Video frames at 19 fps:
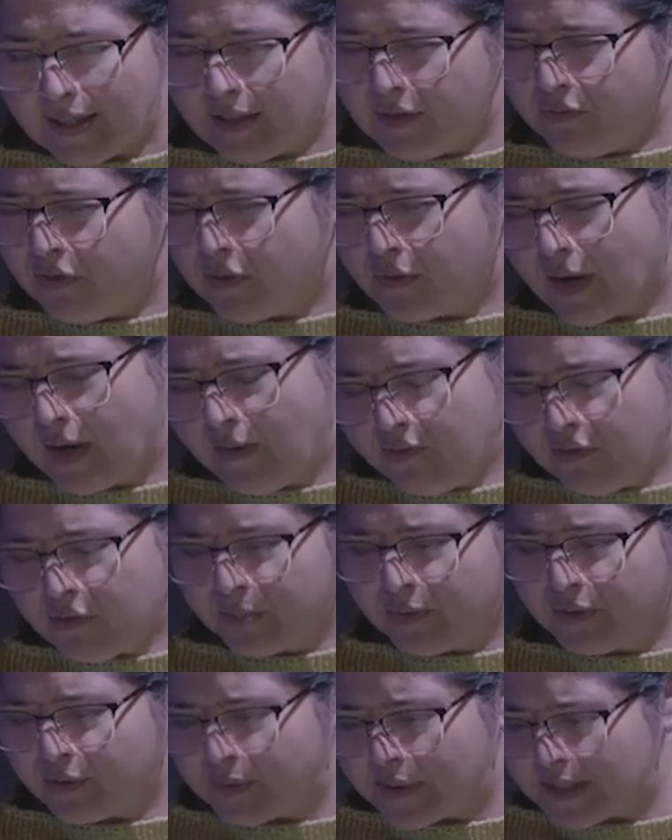And if you're
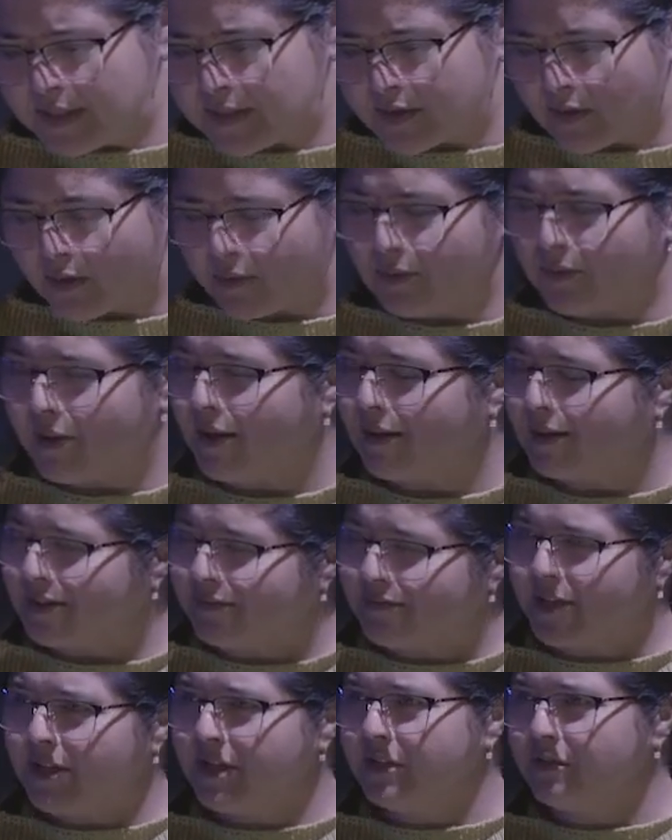comfortable doing so, I'll
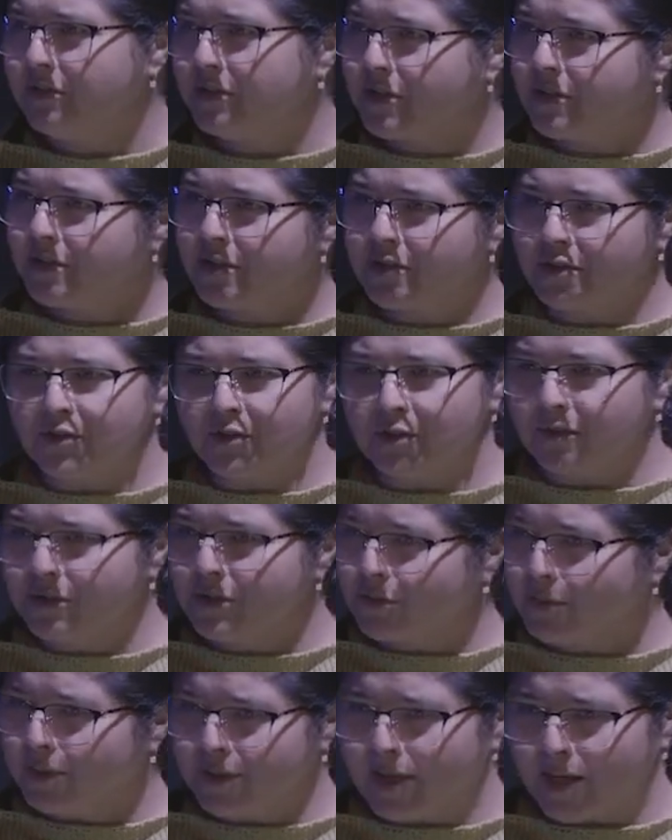invite you just to turn
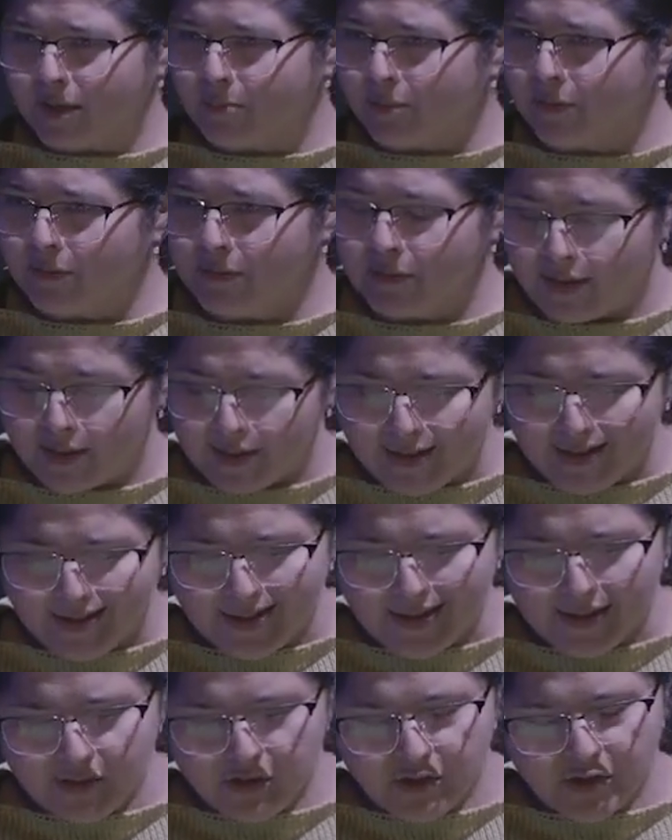to a neighbor
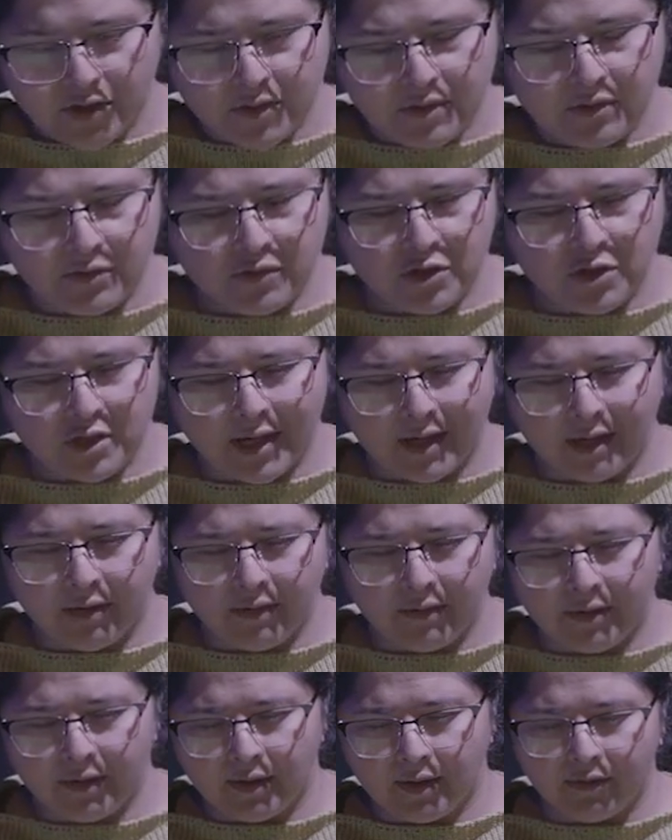and just share
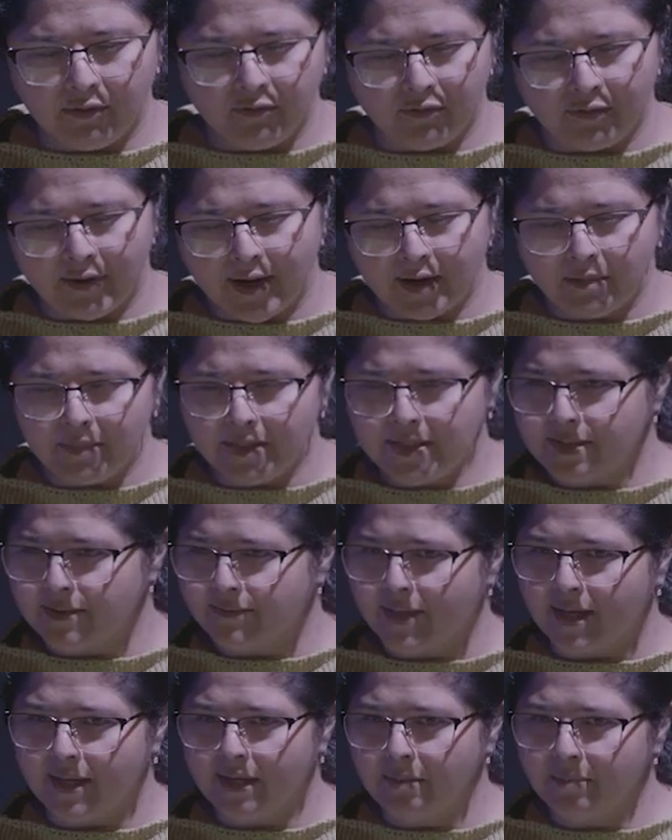the fragments of
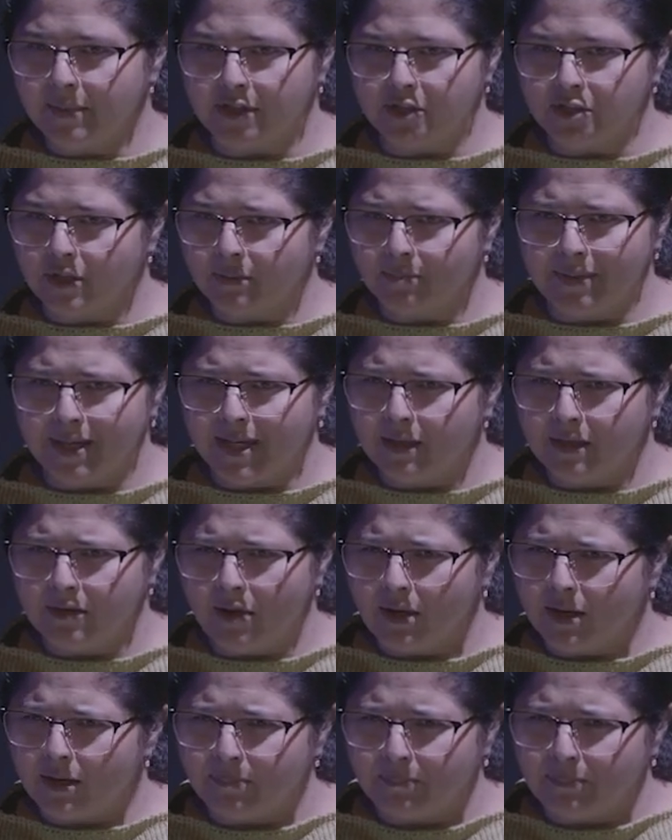that image. It may
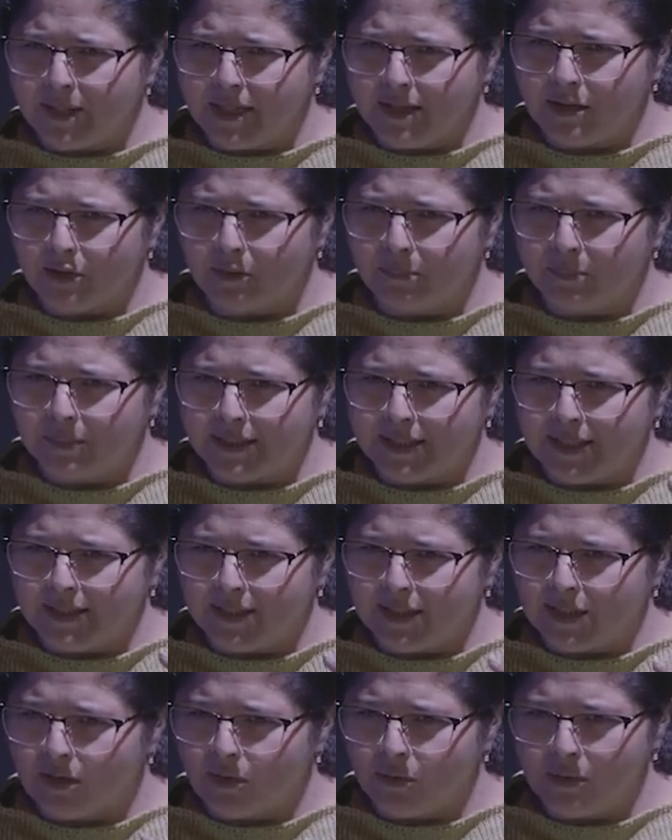not be
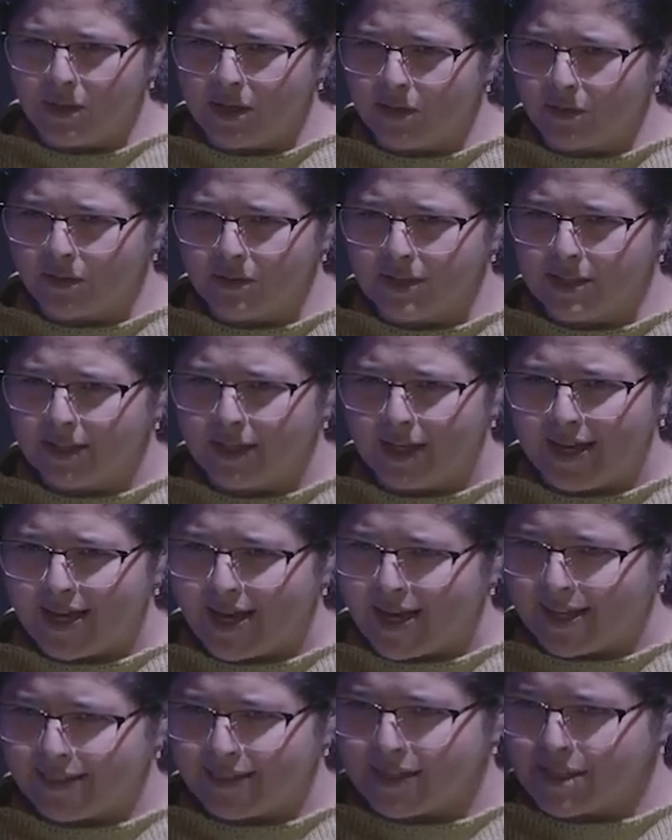completely cohered
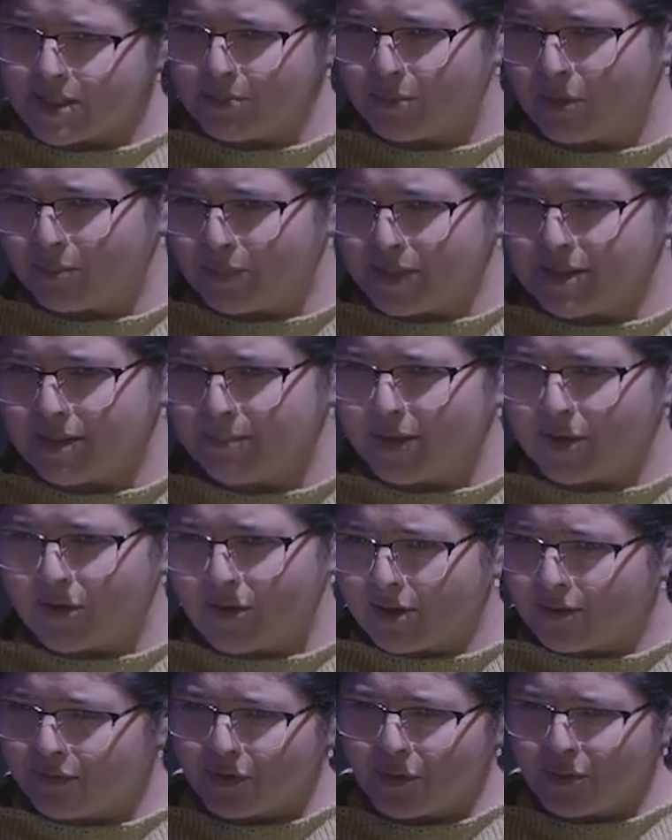at this moment. It may
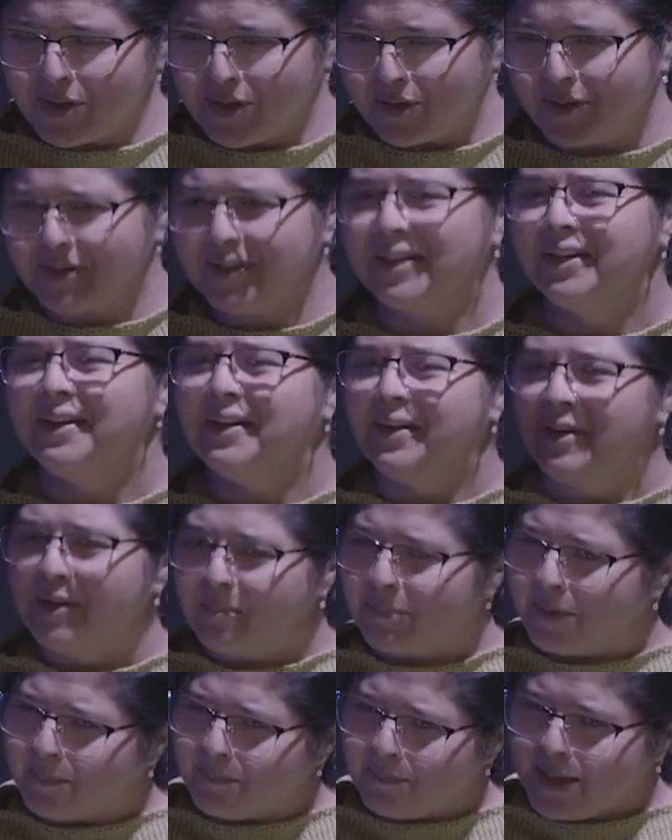not have cohered,
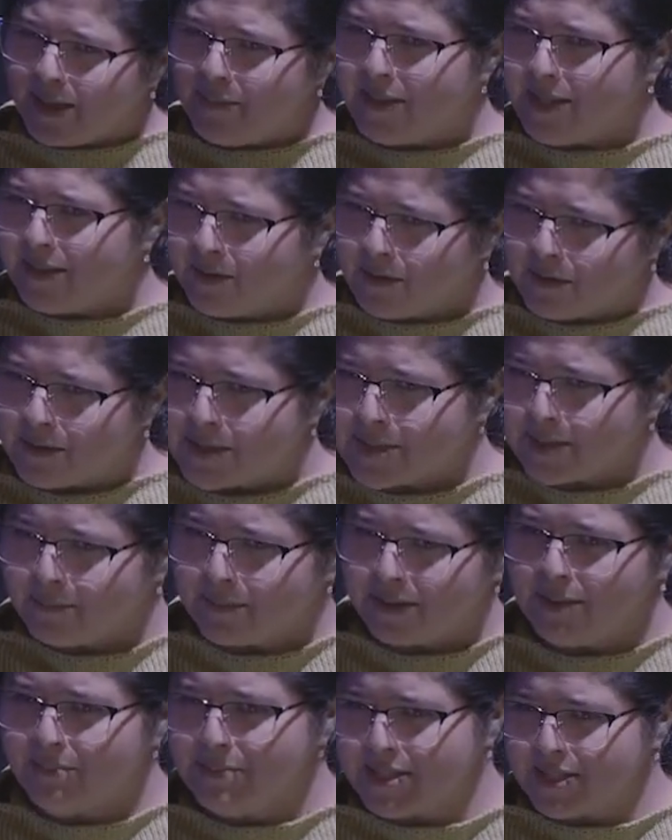but maybe there are some
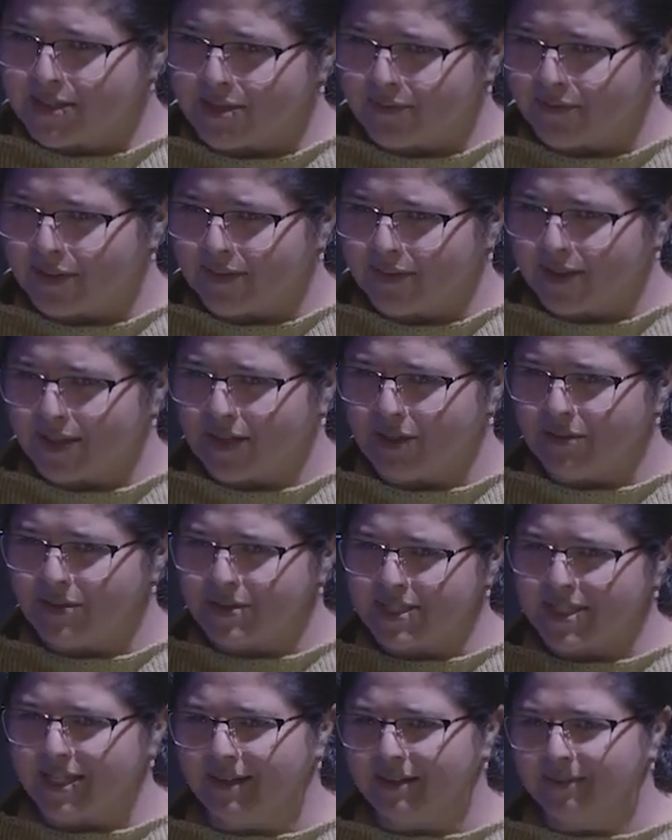glimpses of it that you
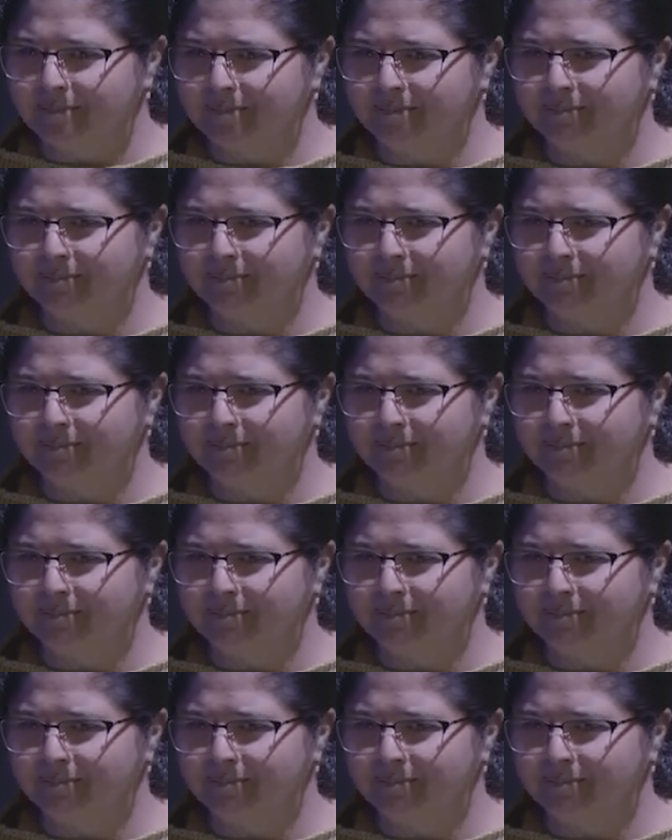see.